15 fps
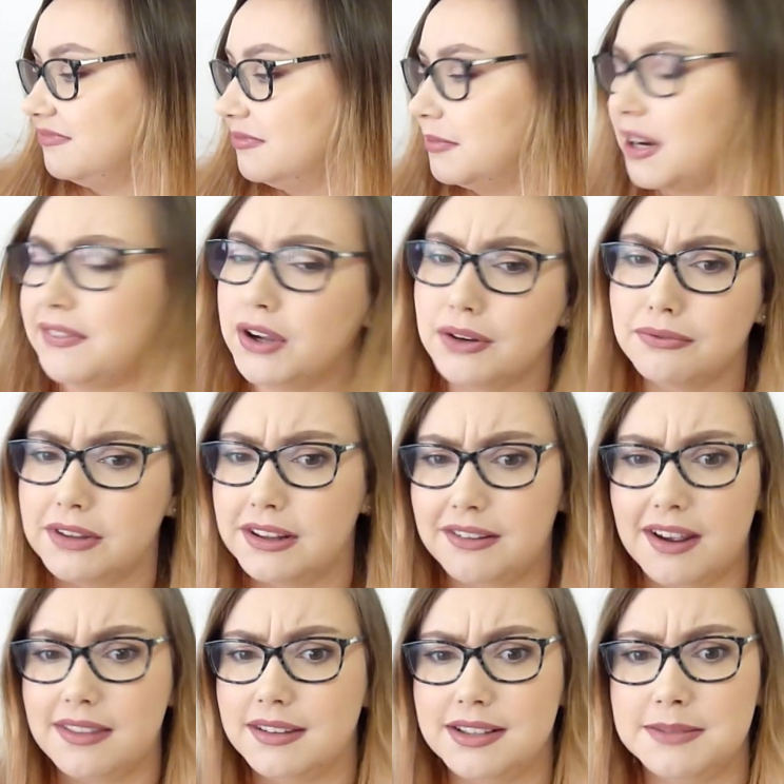But I've heard really
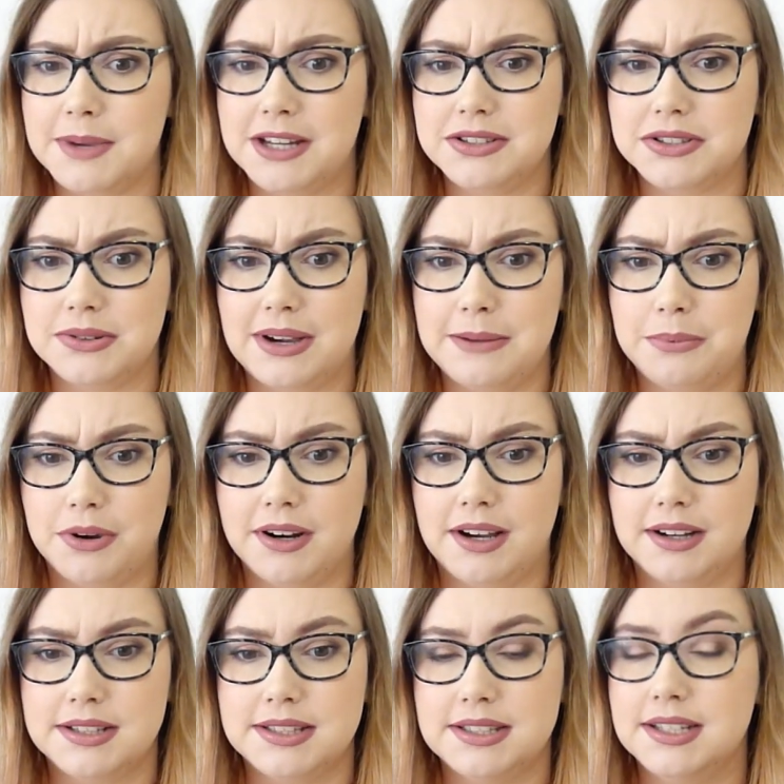great things about Jouer
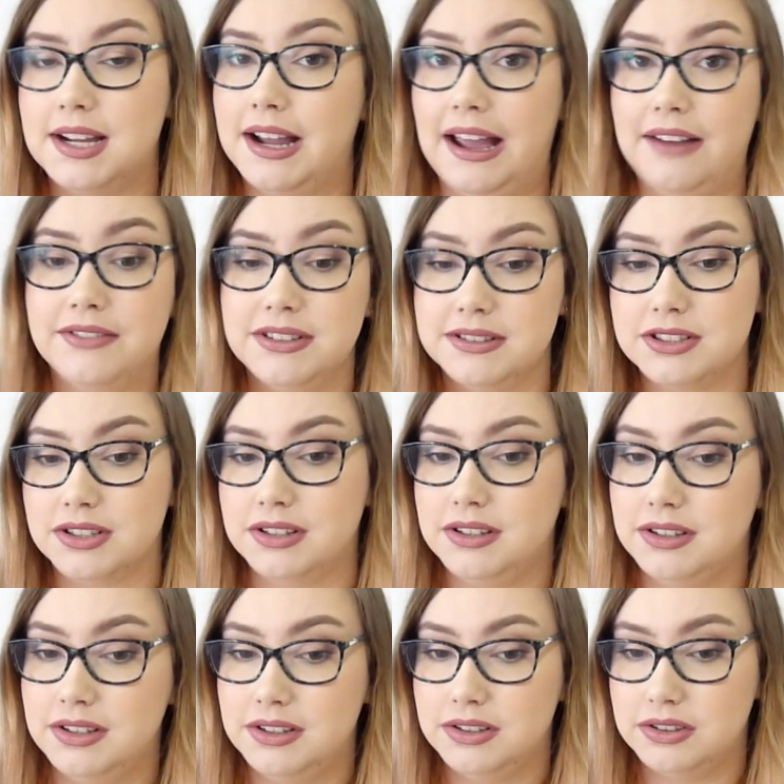products. I haven't
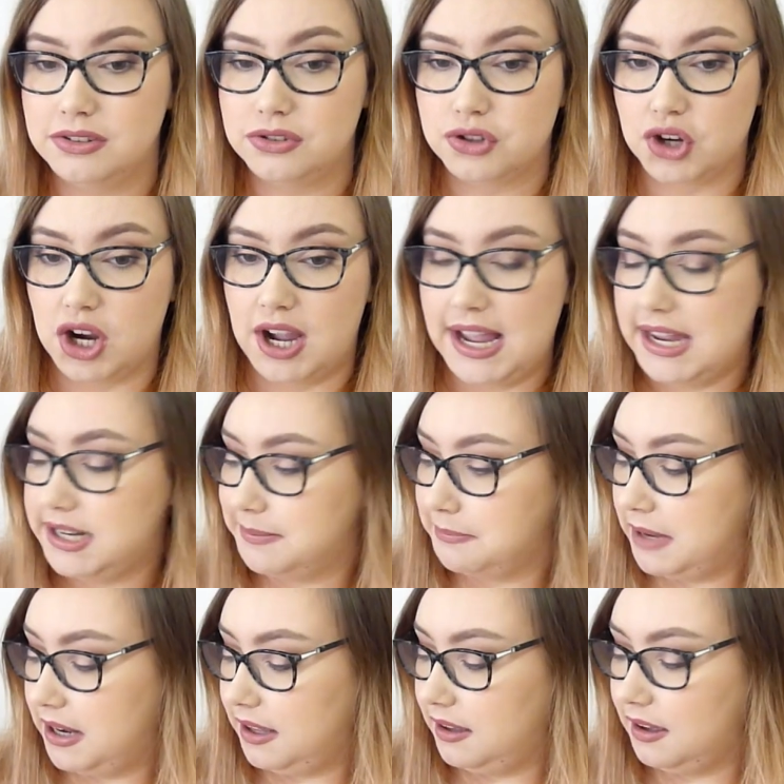tried
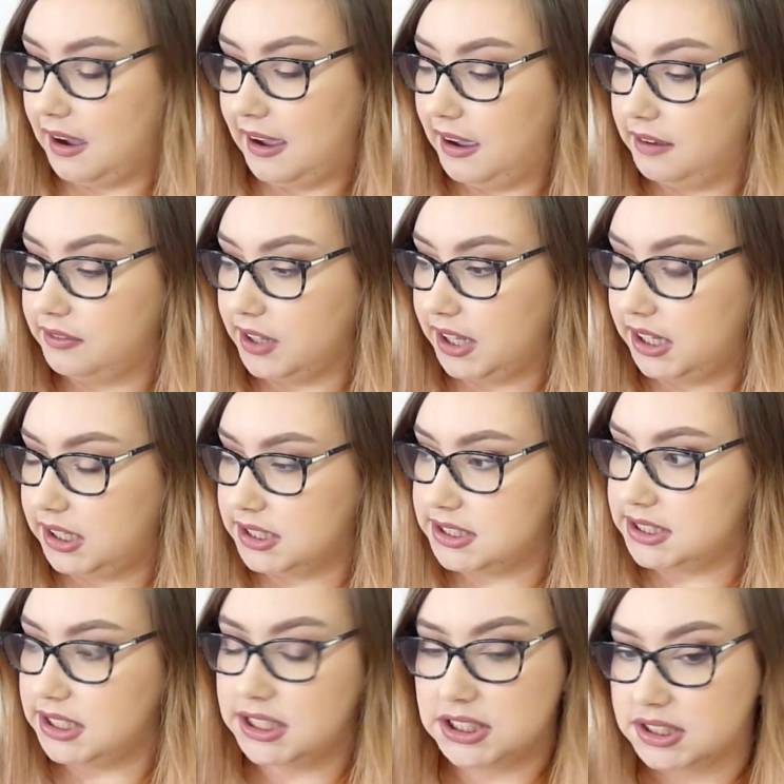many. I have a
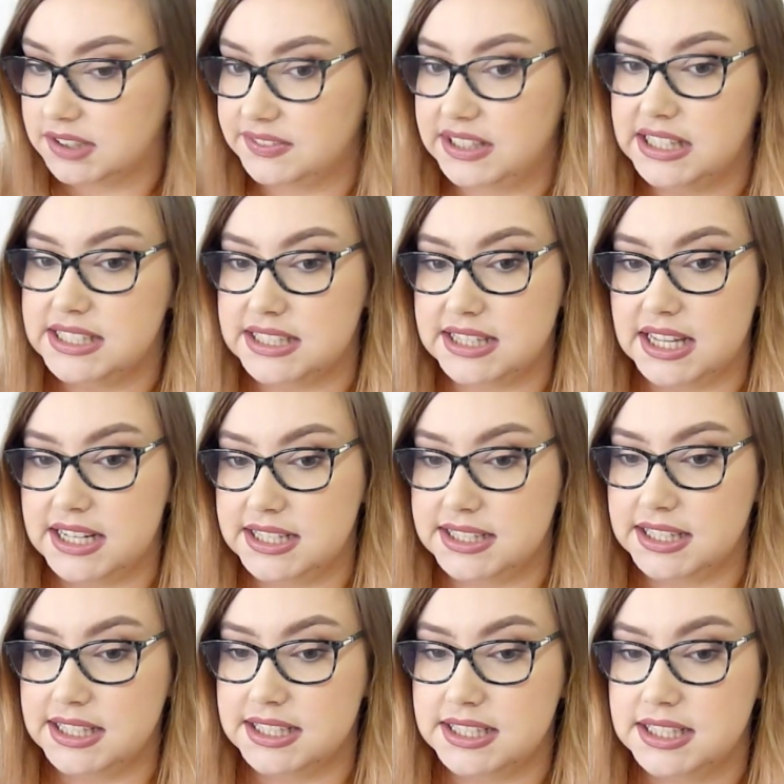concealer of theirs and that is
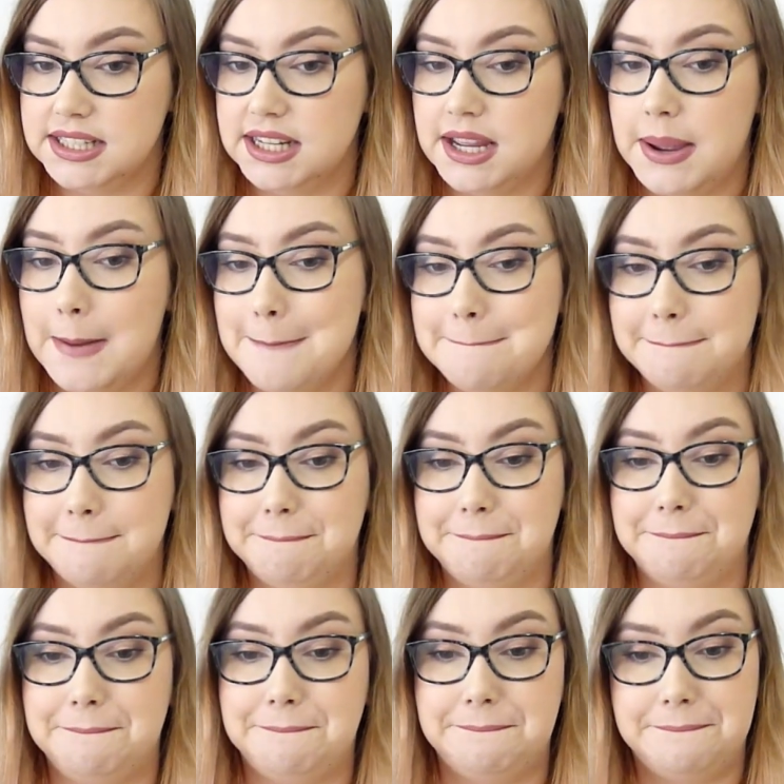it.
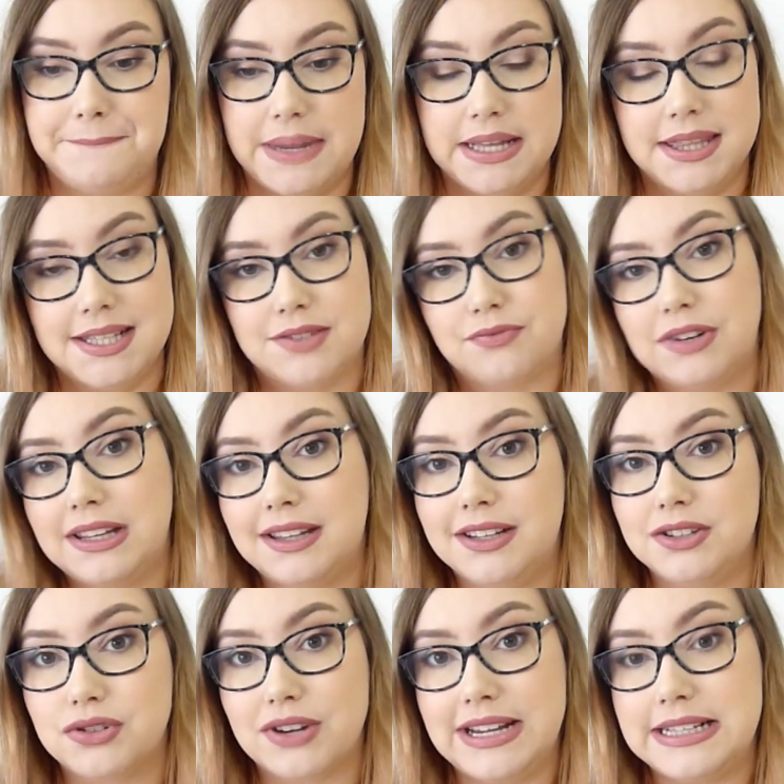But this really
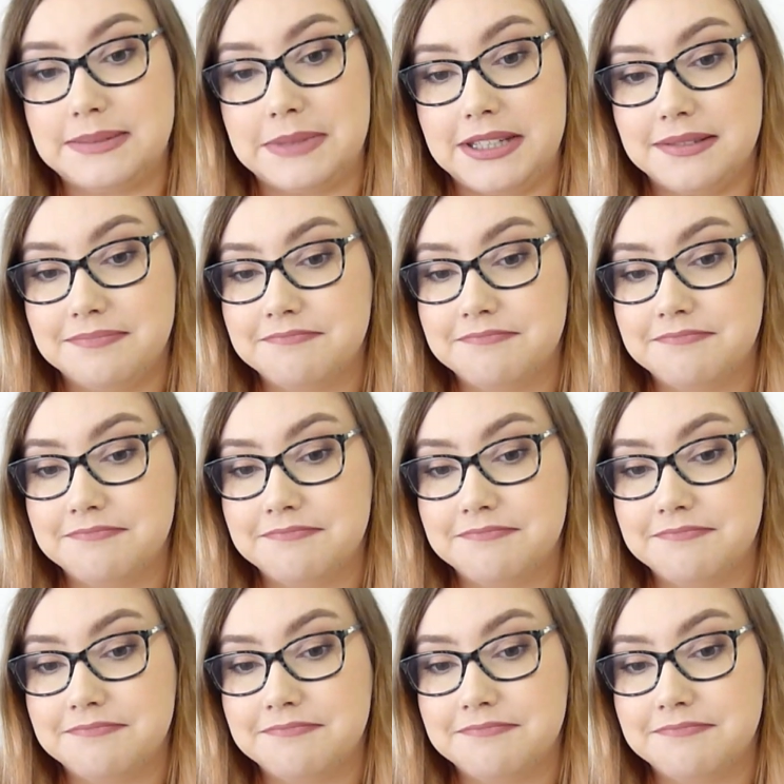intrigues me.